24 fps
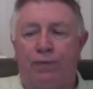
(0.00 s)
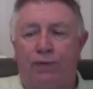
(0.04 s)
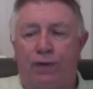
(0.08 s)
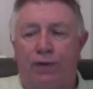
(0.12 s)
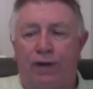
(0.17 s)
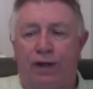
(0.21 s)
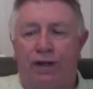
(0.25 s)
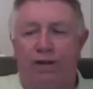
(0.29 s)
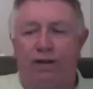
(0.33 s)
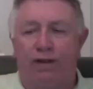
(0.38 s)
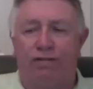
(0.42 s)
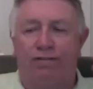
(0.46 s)

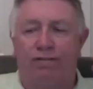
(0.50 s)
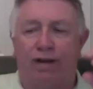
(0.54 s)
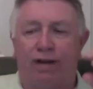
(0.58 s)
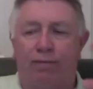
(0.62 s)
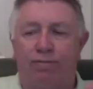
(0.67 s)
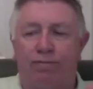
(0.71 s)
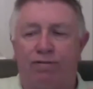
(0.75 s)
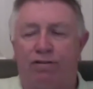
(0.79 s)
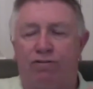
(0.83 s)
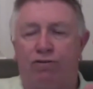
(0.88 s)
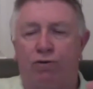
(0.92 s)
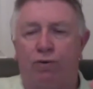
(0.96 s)
in the same
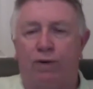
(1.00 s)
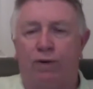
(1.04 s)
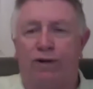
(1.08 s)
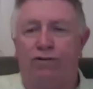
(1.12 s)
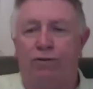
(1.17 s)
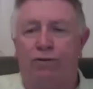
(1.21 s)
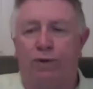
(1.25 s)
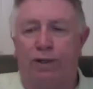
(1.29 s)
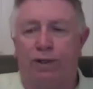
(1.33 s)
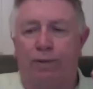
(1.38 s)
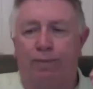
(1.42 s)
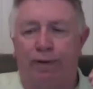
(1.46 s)
situation
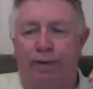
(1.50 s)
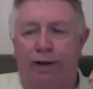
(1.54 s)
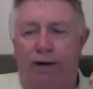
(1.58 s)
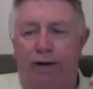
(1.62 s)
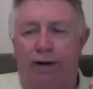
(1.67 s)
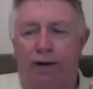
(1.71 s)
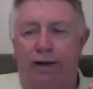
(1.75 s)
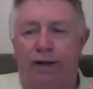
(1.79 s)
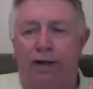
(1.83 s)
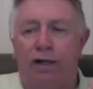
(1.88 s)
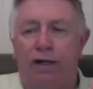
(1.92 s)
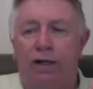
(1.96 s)
with a
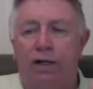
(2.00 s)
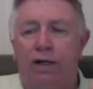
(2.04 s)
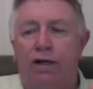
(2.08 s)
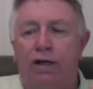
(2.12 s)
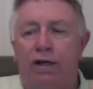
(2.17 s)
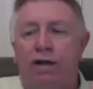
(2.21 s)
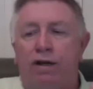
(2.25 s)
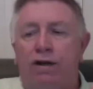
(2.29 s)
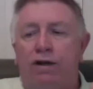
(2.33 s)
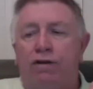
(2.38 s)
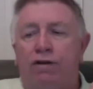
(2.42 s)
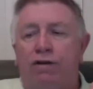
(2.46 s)
parent.
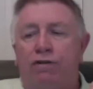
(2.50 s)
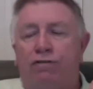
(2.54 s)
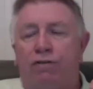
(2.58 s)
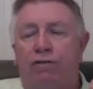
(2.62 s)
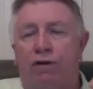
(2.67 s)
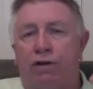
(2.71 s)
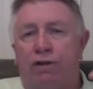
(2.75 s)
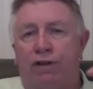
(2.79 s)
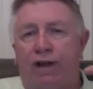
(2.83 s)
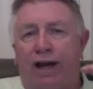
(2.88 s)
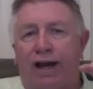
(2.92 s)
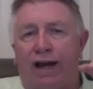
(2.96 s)
So
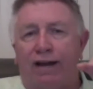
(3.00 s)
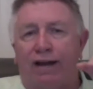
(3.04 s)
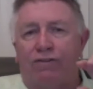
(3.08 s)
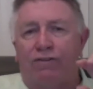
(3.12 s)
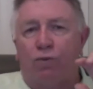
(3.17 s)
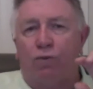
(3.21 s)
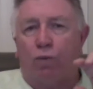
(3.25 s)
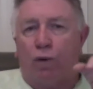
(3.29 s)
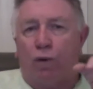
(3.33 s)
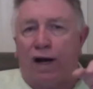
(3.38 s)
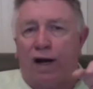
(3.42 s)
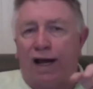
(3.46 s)
that's
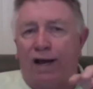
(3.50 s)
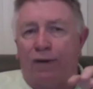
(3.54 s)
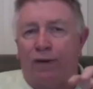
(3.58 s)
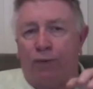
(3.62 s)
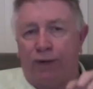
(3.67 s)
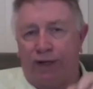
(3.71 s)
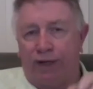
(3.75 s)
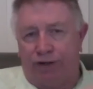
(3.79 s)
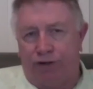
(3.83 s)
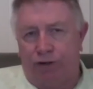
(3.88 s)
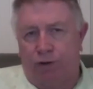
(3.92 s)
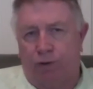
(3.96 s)
why
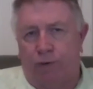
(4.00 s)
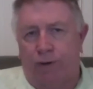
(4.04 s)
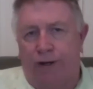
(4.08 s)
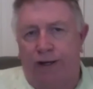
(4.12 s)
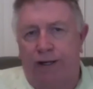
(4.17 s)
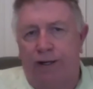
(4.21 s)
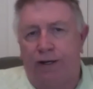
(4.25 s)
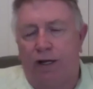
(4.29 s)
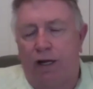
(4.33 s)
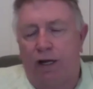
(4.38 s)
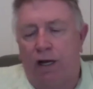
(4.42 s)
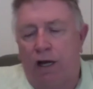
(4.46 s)
we do it.
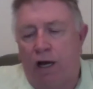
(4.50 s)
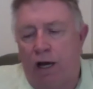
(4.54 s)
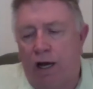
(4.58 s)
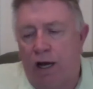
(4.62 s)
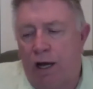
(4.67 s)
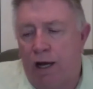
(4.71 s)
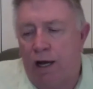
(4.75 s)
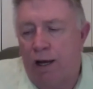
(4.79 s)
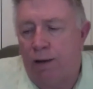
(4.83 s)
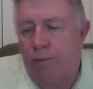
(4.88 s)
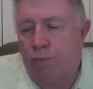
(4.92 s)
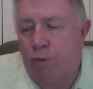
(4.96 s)

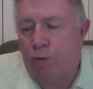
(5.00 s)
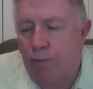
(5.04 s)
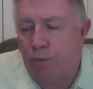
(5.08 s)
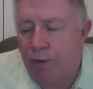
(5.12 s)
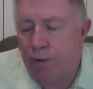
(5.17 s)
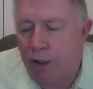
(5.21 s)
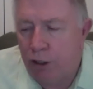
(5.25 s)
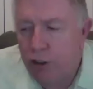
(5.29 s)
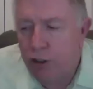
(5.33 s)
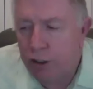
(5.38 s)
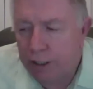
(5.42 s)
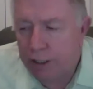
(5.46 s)
when we
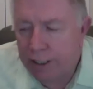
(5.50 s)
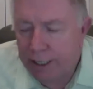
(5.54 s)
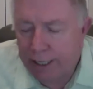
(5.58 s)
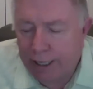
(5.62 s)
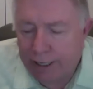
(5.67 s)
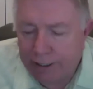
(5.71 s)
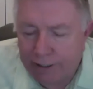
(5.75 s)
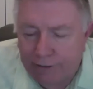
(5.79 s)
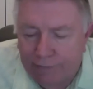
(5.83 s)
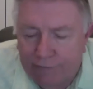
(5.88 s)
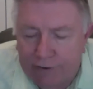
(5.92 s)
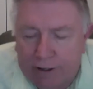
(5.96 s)
look at
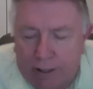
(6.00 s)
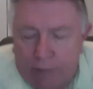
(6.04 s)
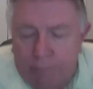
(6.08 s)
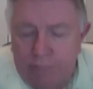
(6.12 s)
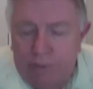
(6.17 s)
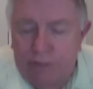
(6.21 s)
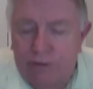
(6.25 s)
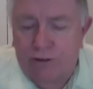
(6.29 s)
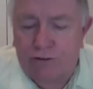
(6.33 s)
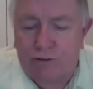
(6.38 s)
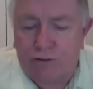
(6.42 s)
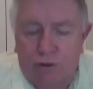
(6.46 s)

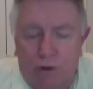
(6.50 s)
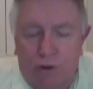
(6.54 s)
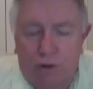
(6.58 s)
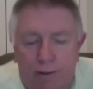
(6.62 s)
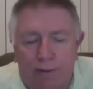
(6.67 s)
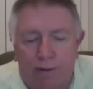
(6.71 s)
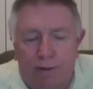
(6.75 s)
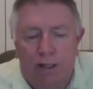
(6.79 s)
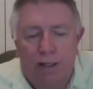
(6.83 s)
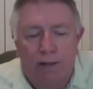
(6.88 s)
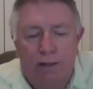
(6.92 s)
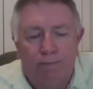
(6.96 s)
developmental
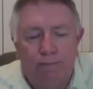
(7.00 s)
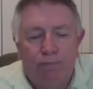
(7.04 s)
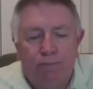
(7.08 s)
trauma,